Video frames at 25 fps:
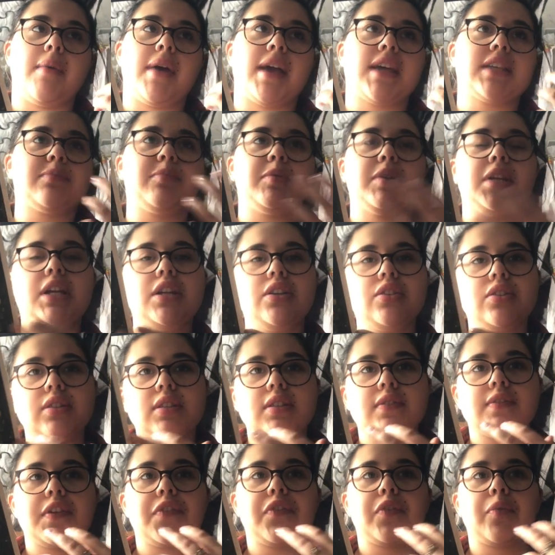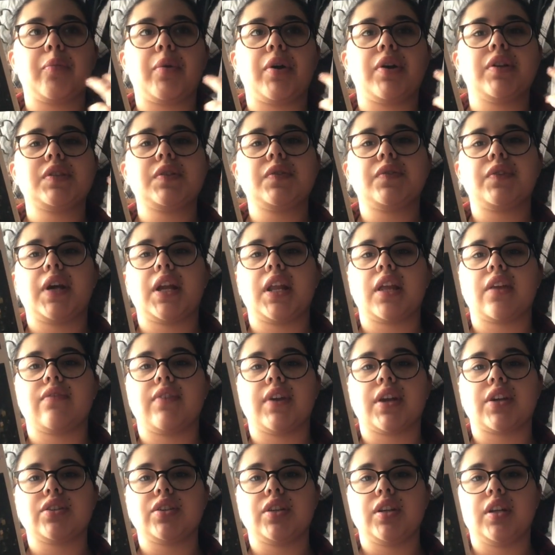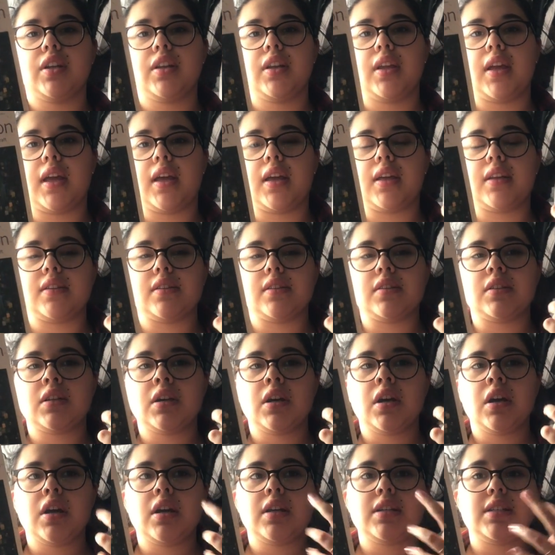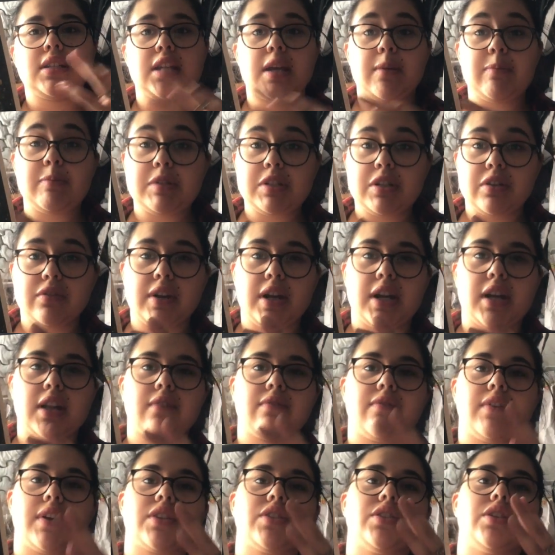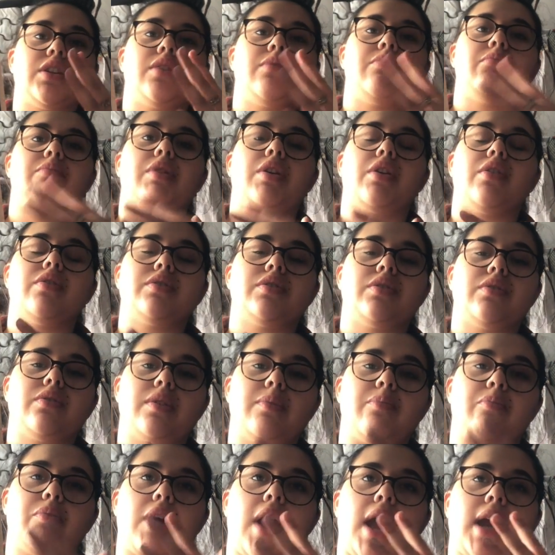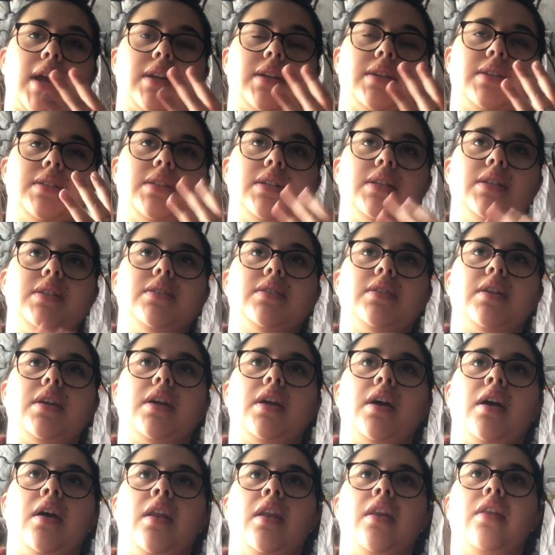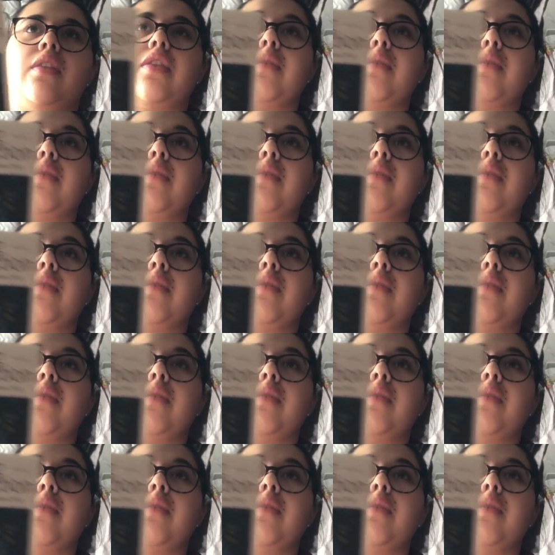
explanations of different parts of writing fiction and tips to writing fiction, but also the practices and